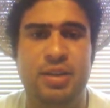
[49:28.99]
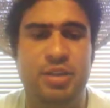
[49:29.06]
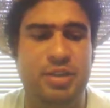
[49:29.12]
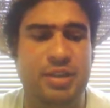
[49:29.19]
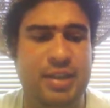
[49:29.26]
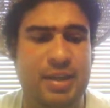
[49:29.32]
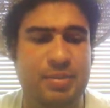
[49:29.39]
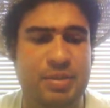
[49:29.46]

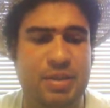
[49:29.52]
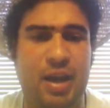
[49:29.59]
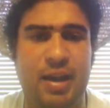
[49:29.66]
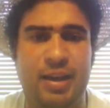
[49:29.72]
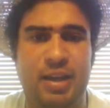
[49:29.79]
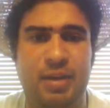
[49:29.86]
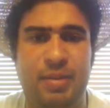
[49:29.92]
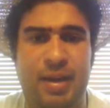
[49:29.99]
She keeps
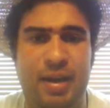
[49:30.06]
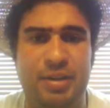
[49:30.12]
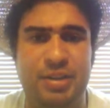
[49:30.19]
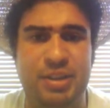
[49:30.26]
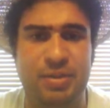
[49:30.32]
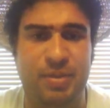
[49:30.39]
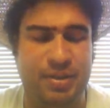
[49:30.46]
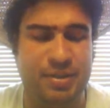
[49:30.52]
talking about how
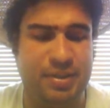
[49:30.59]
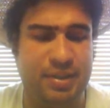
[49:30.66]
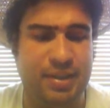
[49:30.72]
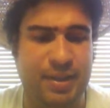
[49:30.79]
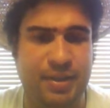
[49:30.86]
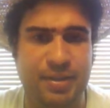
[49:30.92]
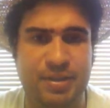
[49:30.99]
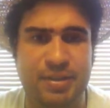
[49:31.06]
she wants to
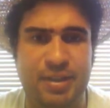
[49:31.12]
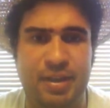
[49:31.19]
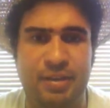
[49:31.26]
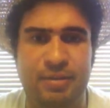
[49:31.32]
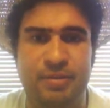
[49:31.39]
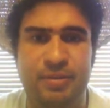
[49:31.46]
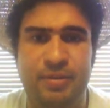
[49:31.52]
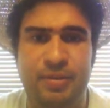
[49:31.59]
kill
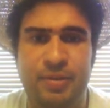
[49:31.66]
herself,